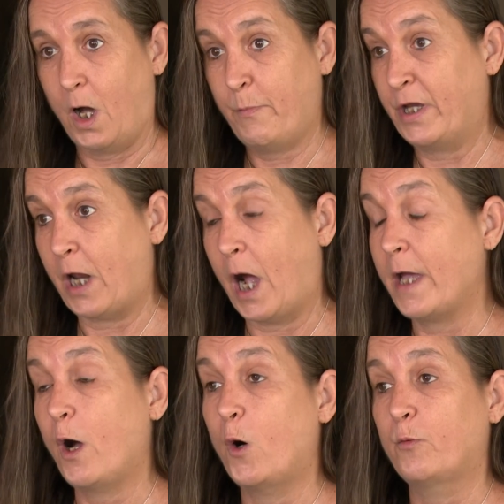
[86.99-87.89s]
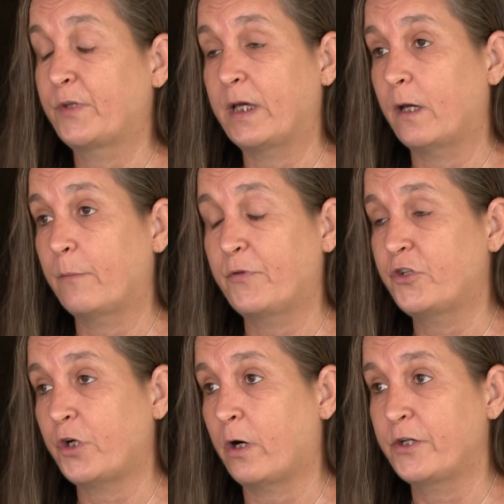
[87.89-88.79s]
I mean, I hope they up the
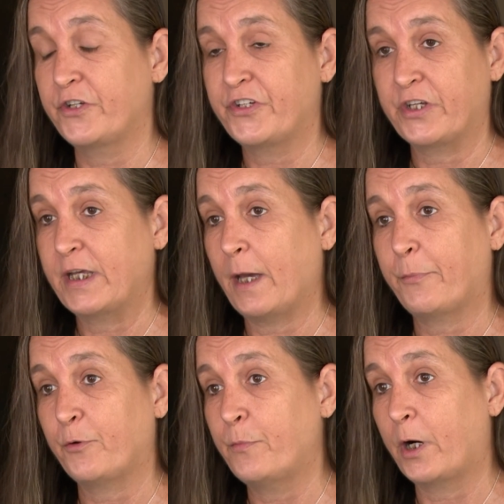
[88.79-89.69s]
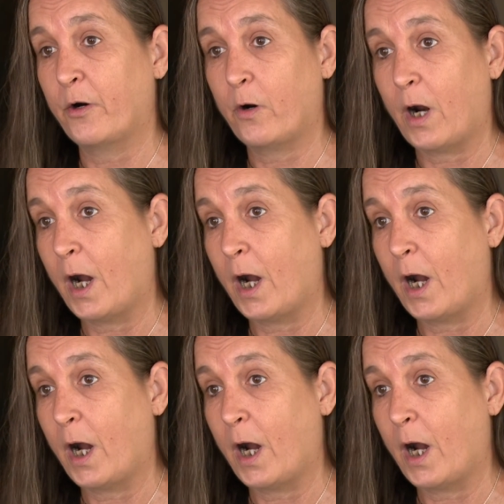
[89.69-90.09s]
charges to capital murder.